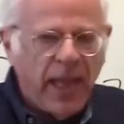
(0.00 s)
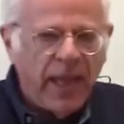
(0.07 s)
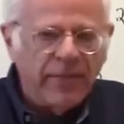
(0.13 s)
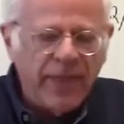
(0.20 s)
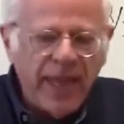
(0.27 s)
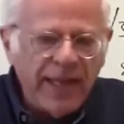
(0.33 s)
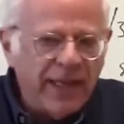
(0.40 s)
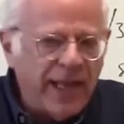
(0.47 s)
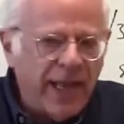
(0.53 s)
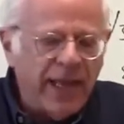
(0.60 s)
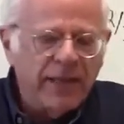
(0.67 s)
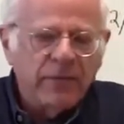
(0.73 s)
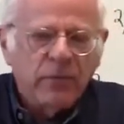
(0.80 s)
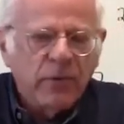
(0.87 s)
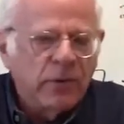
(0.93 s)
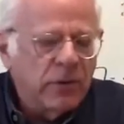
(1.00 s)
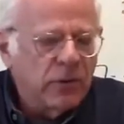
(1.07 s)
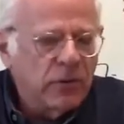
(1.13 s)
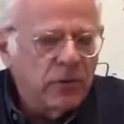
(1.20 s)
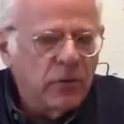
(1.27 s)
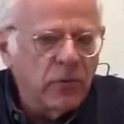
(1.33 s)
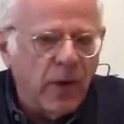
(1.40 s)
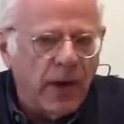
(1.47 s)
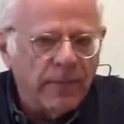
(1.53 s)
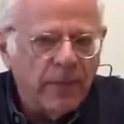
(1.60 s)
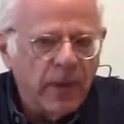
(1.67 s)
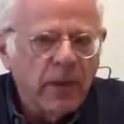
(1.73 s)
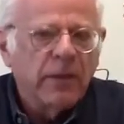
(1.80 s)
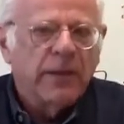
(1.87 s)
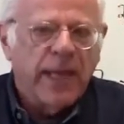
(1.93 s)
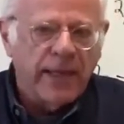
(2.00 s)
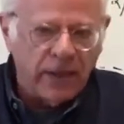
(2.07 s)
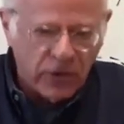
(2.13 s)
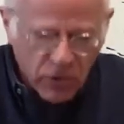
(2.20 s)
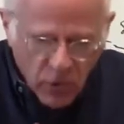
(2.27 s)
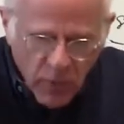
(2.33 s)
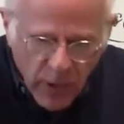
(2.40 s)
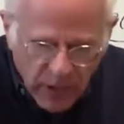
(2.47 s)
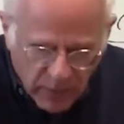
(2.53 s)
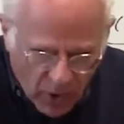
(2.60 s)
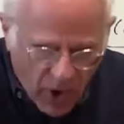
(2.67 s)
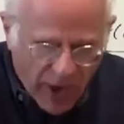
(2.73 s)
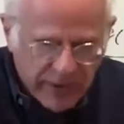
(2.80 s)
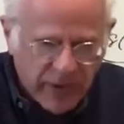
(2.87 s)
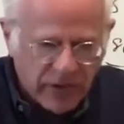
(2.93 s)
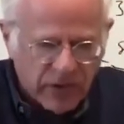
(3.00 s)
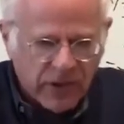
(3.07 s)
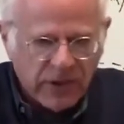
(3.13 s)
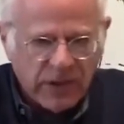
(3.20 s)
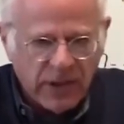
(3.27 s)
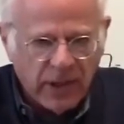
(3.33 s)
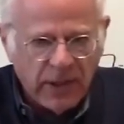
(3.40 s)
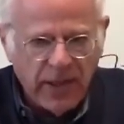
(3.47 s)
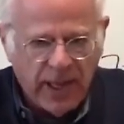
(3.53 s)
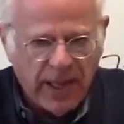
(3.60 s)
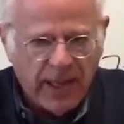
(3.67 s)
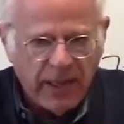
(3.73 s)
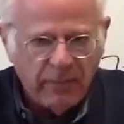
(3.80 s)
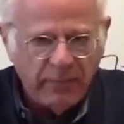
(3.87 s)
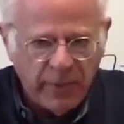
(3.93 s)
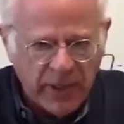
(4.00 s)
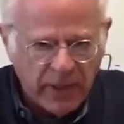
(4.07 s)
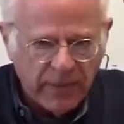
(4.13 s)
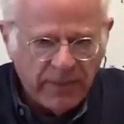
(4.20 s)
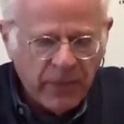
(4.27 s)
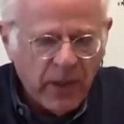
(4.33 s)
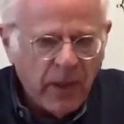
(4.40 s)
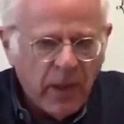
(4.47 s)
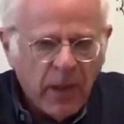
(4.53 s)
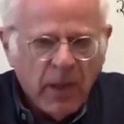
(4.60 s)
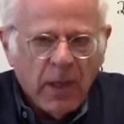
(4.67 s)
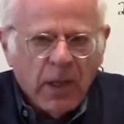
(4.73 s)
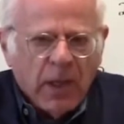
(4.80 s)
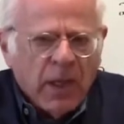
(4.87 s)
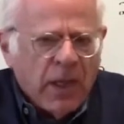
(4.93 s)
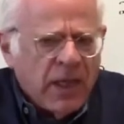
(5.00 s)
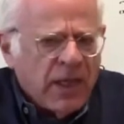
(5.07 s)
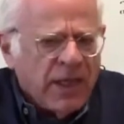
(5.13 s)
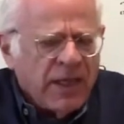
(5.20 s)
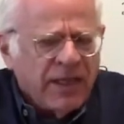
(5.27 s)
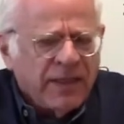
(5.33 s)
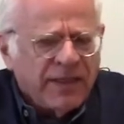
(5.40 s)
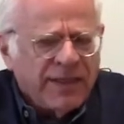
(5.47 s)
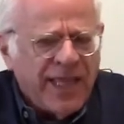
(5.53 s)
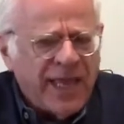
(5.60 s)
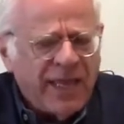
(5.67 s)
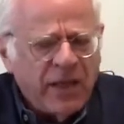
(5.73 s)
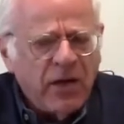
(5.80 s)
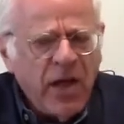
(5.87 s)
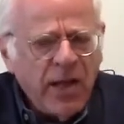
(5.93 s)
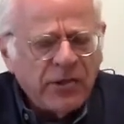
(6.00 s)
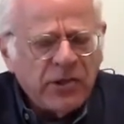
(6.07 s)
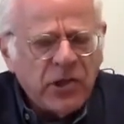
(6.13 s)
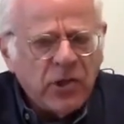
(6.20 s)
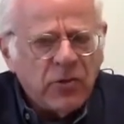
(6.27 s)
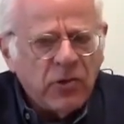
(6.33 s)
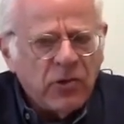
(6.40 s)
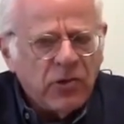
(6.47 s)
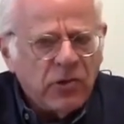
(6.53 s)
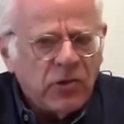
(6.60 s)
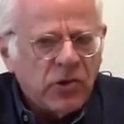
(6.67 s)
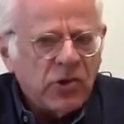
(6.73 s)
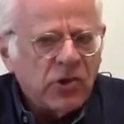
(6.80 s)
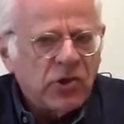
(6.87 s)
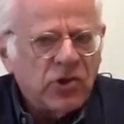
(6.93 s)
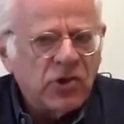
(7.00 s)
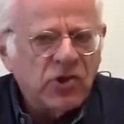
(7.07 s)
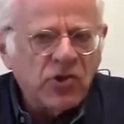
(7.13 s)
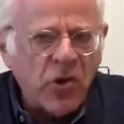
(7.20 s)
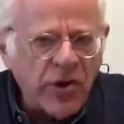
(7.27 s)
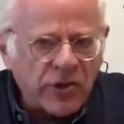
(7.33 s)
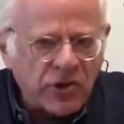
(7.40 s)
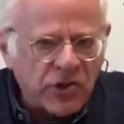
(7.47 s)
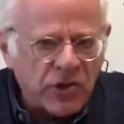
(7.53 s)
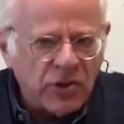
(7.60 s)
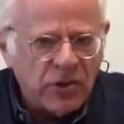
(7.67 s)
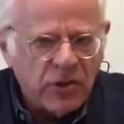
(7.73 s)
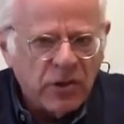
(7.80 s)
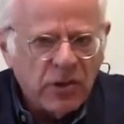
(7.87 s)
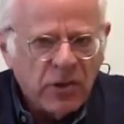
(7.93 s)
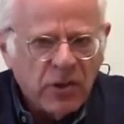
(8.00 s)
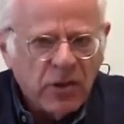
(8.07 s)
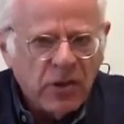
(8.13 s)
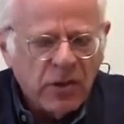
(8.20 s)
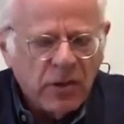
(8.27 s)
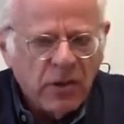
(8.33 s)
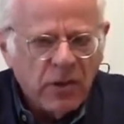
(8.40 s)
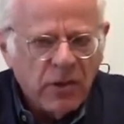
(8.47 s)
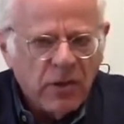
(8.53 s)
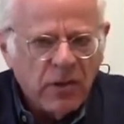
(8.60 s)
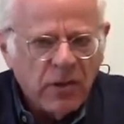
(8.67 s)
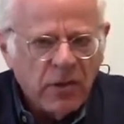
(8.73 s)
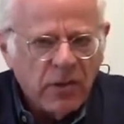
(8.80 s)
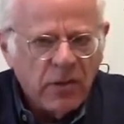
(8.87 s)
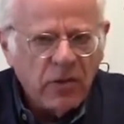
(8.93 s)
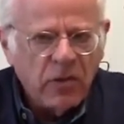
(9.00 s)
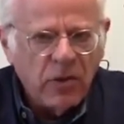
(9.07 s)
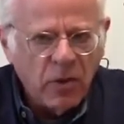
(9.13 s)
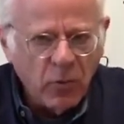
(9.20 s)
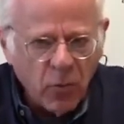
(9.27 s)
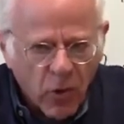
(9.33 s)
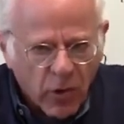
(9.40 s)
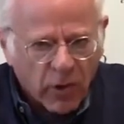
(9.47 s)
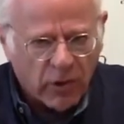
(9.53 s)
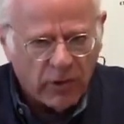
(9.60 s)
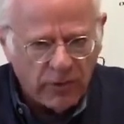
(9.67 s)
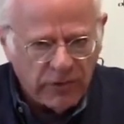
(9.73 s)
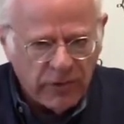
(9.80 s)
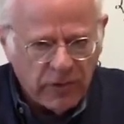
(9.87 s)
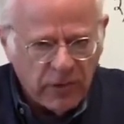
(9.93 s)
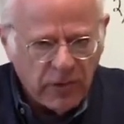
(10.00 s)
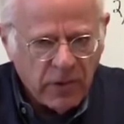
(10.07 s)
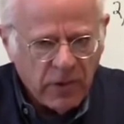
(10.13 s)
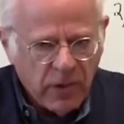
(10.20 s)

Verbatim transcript: and they can do what? They can do what Honda just did, A, B. They can also search the world